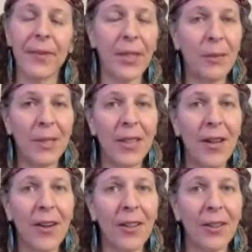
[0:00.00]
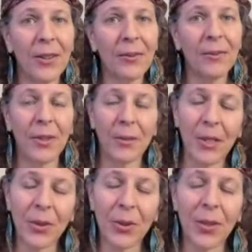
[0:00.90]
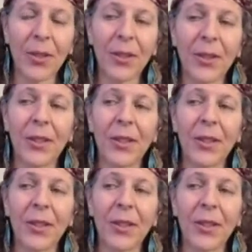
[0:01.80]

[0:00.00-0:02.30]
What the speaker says: Could be longer, could be shorter.